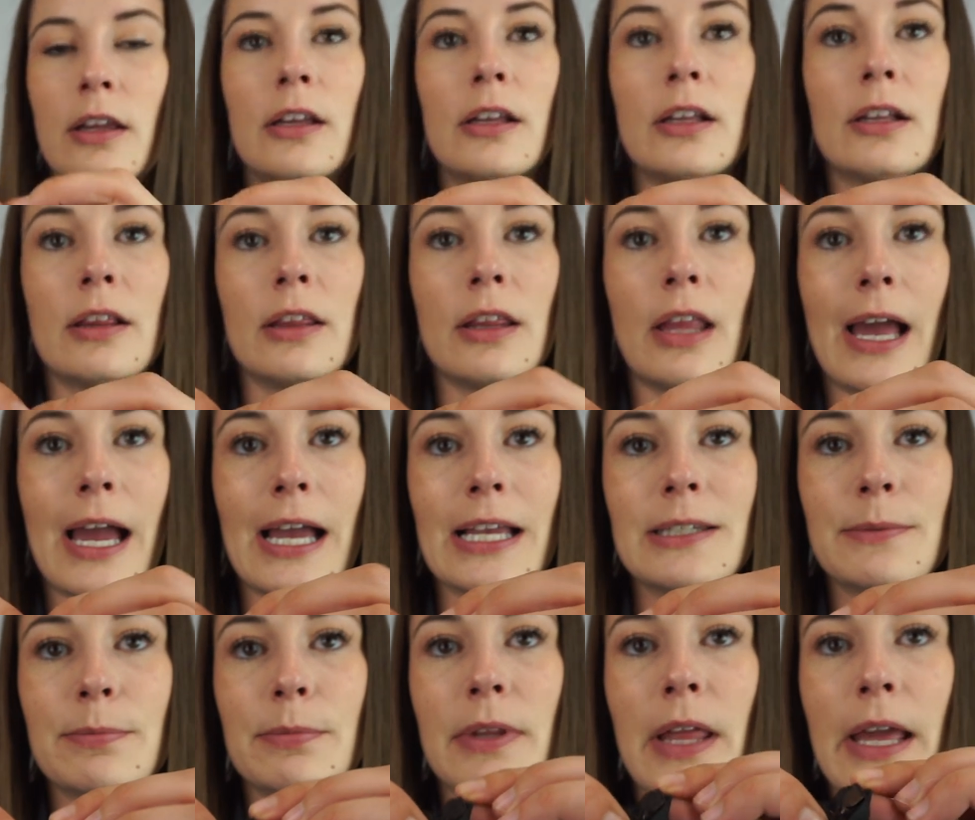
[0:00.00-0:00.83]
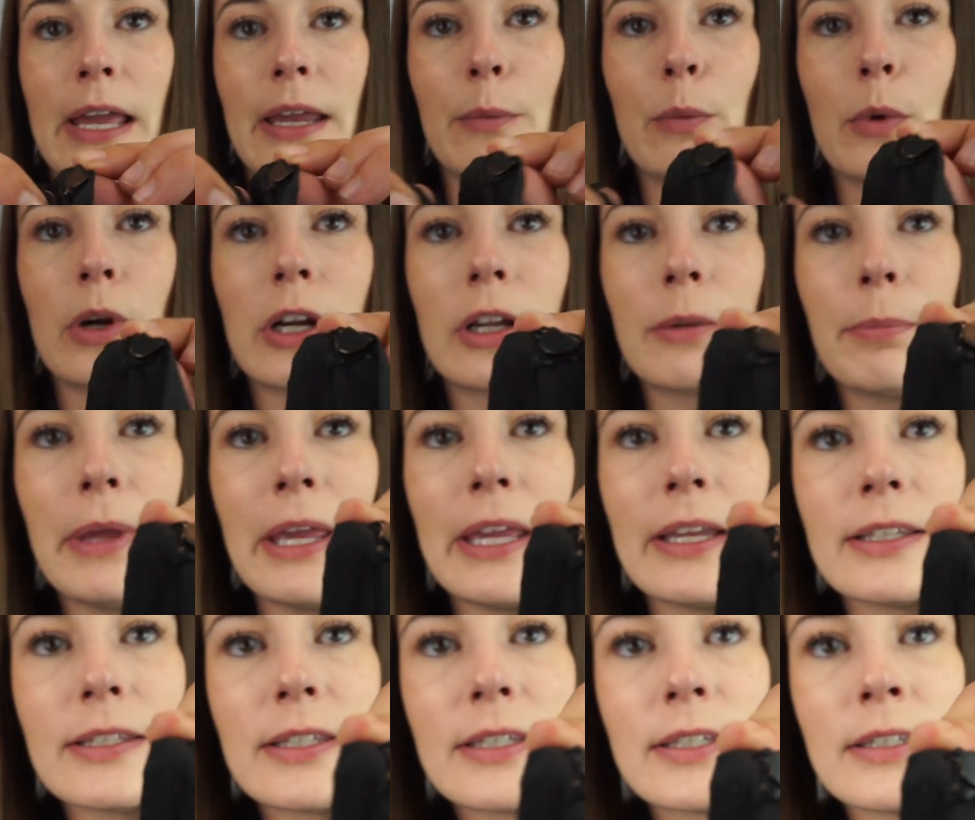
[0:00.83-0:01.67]
clasp like work
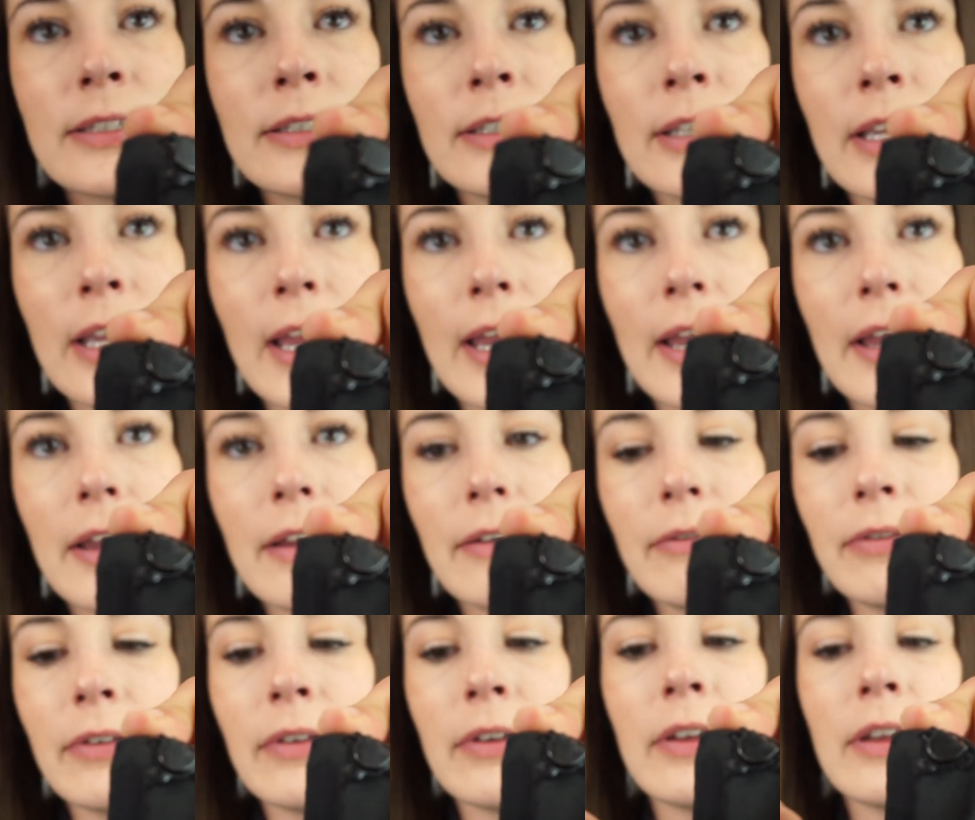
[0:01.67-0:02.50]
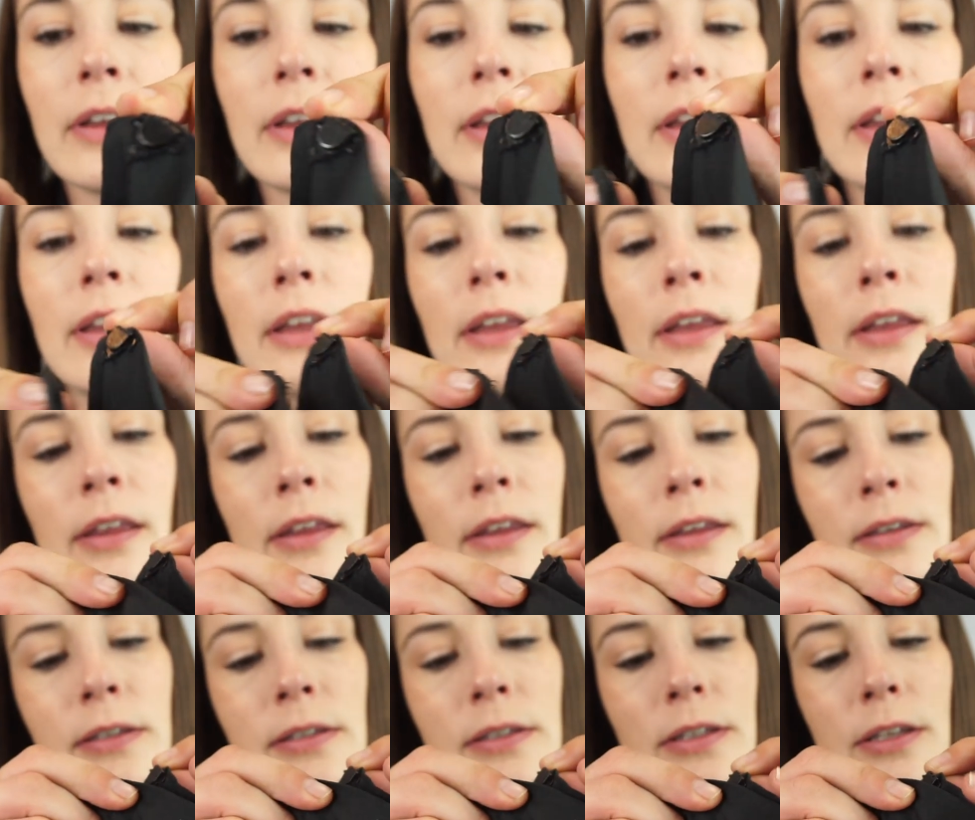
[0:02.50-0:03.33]
pants have.
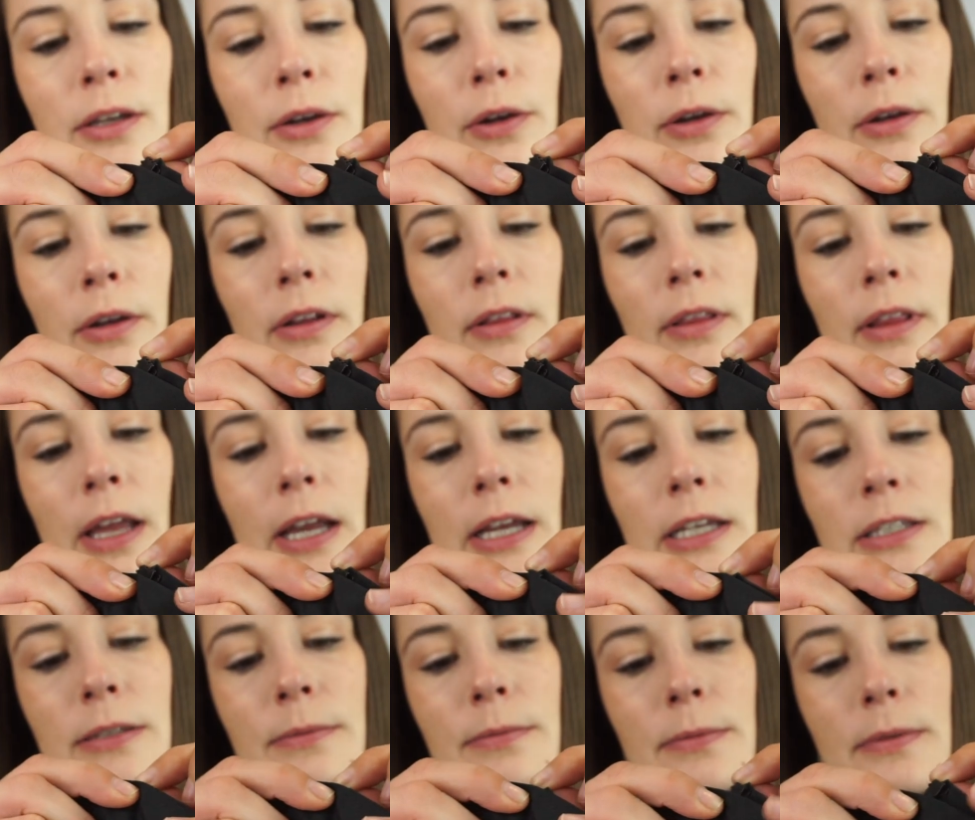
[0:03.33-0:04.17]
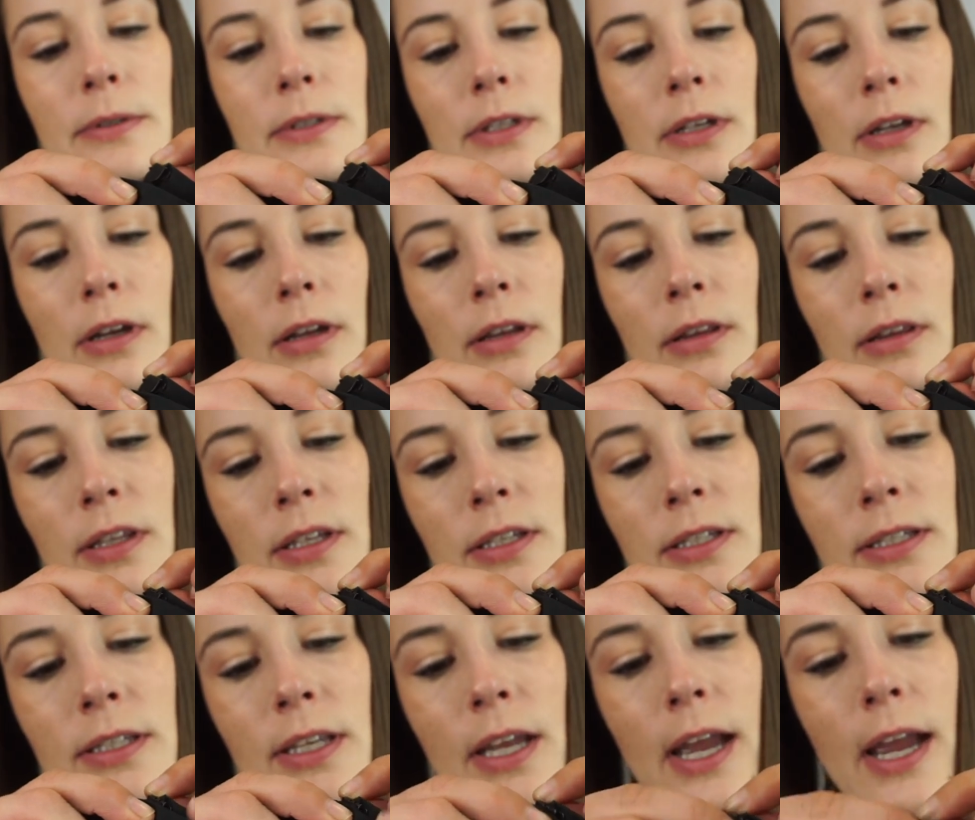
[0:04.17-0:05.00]
So it clasps on
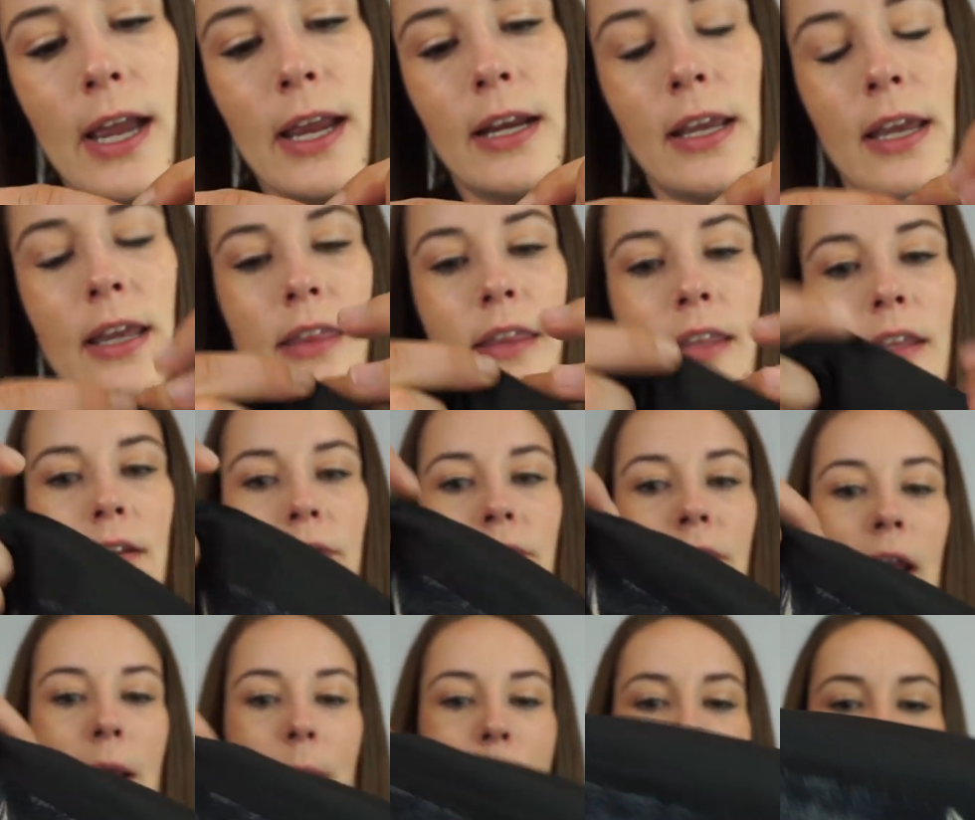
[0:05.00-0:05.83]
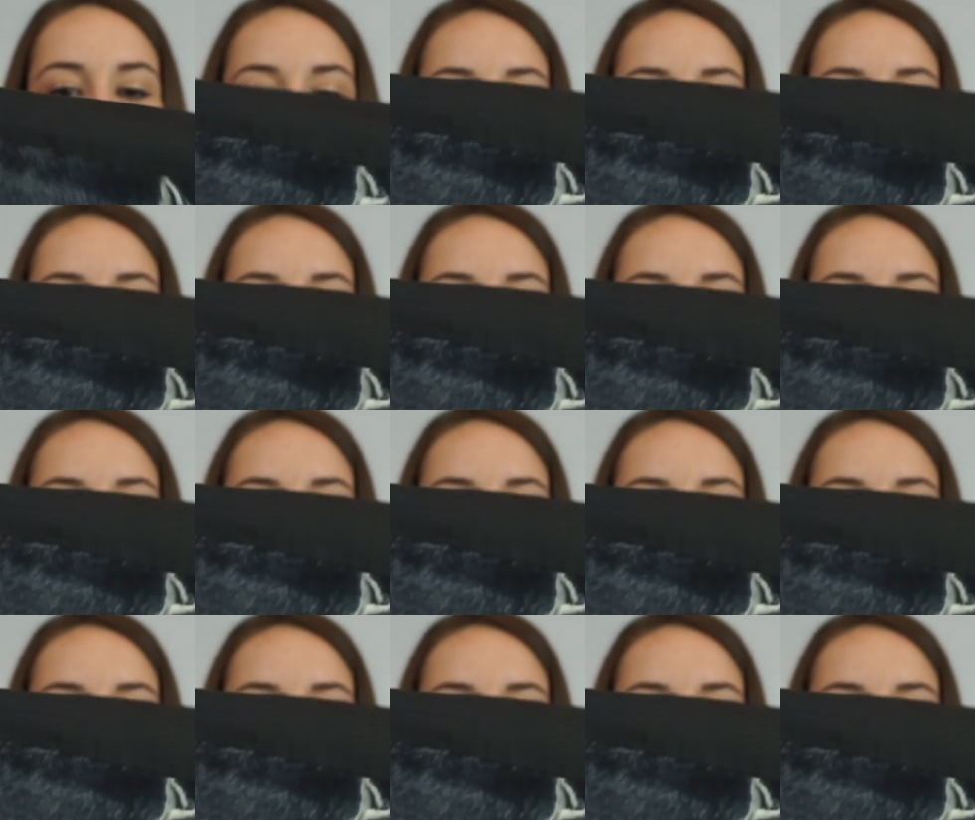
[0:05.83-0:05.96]
this side and then wraps